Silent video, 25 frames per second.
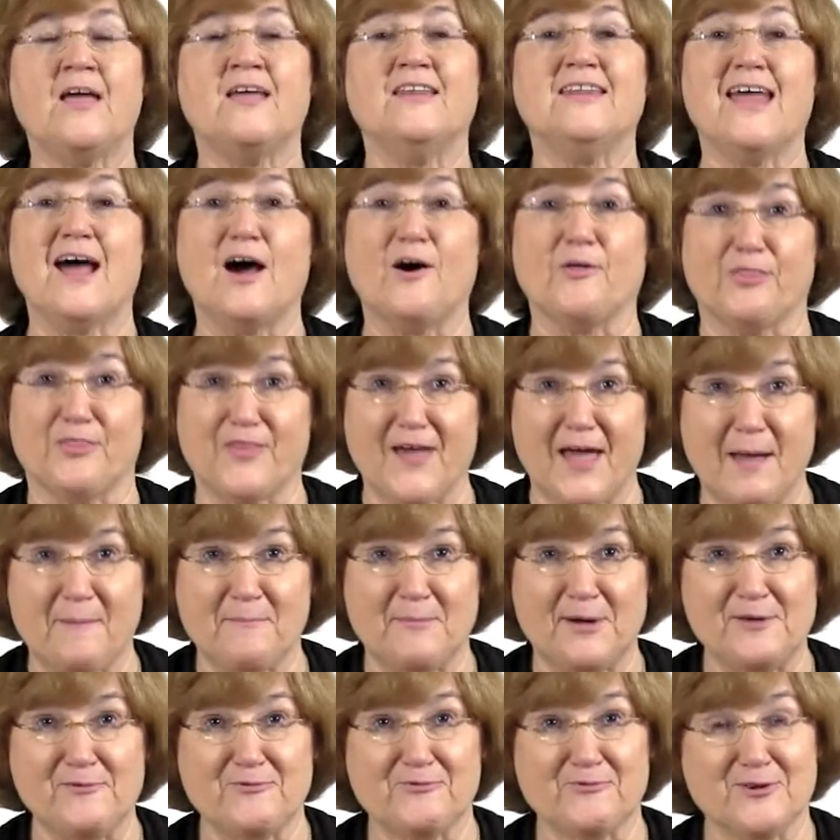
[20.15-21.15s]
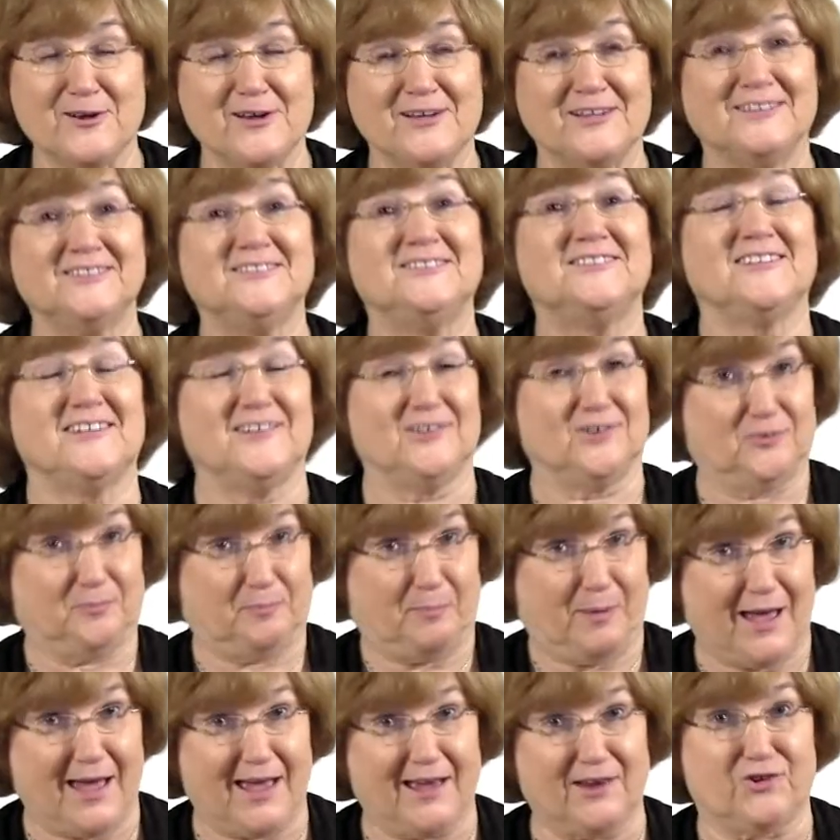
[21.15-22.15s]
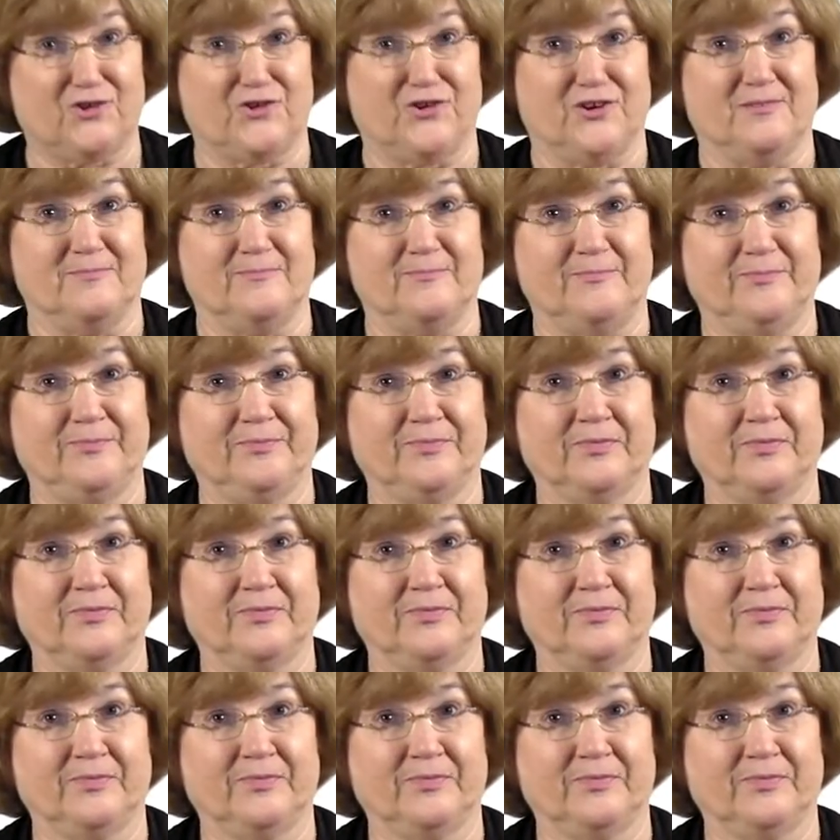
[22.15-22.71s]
Now that, my friends, is passion.